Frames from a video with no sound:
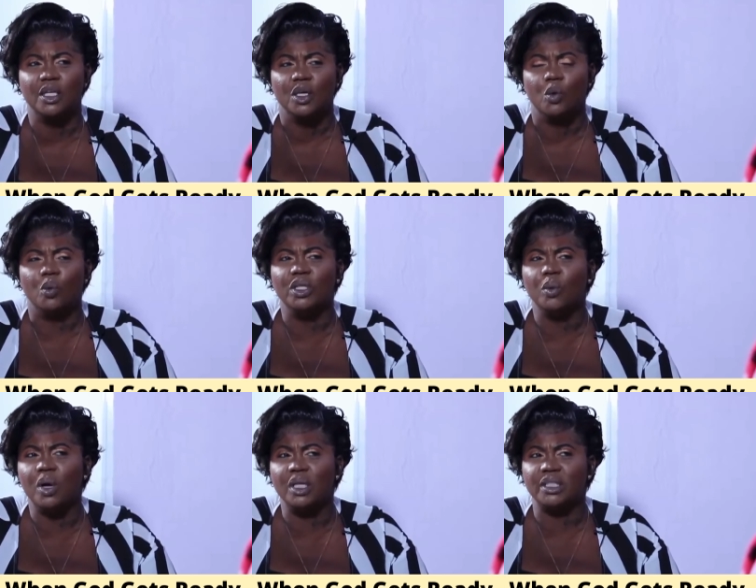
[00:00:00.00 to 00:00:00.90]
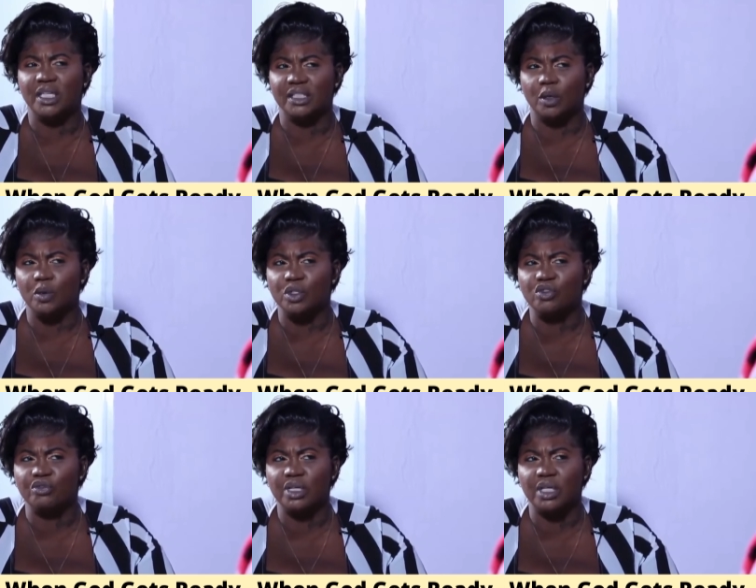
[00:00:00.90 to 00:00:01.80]
with the water that I
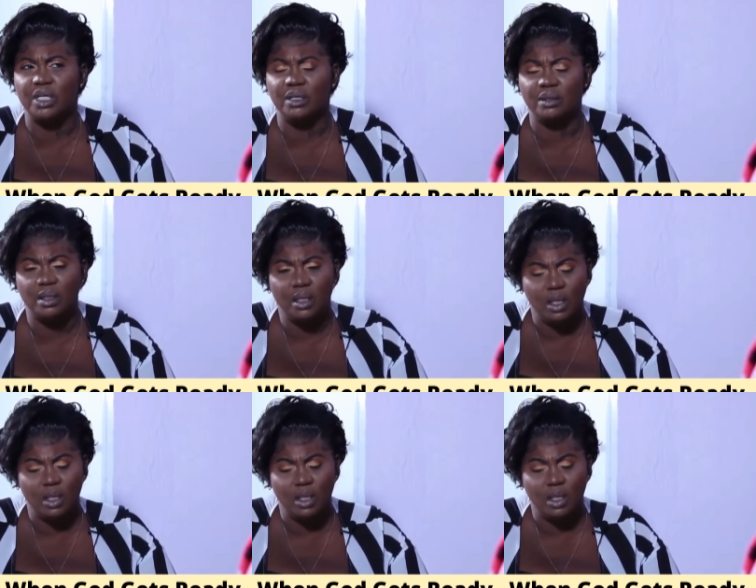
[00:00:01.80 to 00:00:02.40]
was drinking.